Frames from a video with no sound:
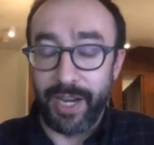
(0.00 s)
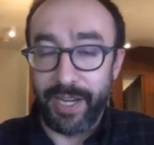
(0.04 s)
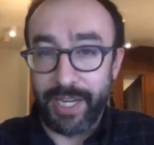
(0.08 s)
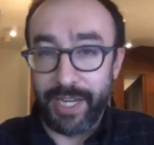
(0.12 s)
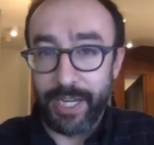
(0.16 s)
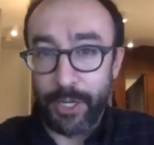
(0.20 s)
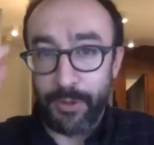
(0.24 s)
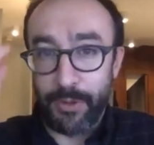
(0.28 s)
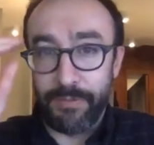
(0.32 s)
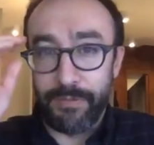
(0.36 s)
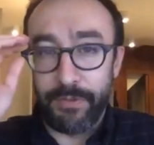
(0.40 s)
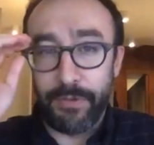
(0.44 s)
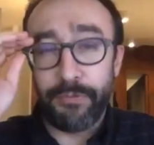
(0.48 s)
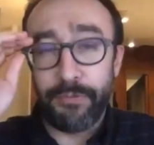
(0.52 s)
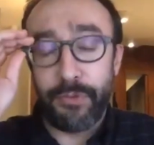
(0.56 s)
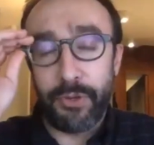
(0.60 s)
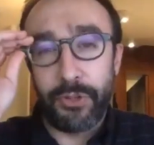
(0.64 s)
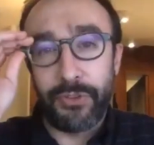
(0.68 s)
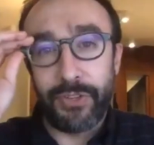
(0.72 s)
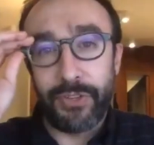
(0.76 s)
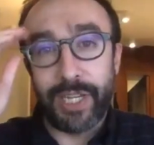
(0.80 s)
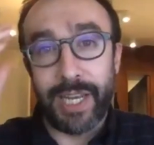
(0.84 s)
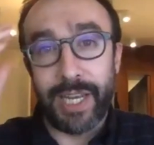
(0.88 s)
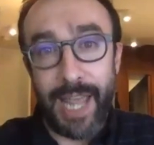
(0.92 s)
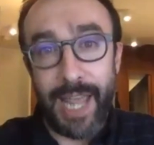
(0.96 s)
You know, if it
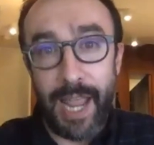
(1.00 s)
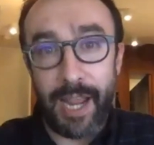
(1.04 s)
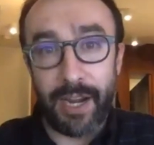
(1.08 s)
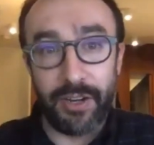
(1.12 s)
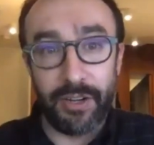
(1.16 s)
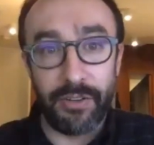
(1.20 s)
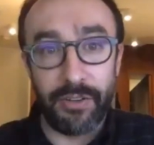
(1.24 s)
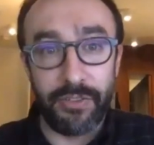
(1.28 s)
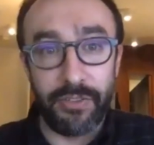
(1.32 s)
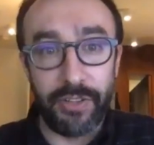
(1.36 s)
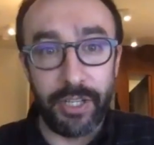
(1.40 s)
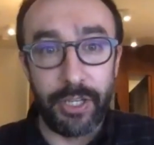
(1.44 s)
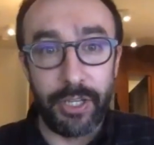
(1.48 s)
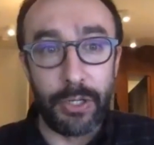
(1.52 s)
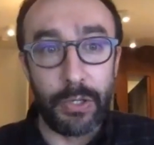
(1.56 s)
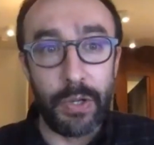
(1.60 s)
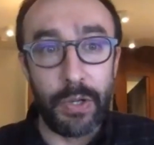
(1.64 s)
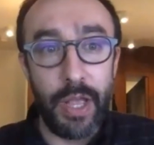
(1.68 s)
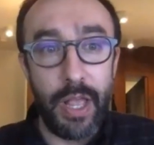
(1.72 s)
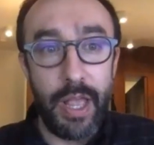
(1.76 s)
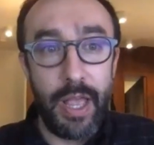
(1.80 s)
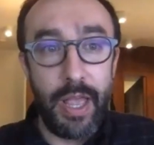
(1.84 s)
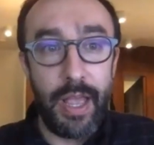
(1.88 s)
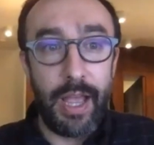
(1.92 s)
feels like an anchor to you,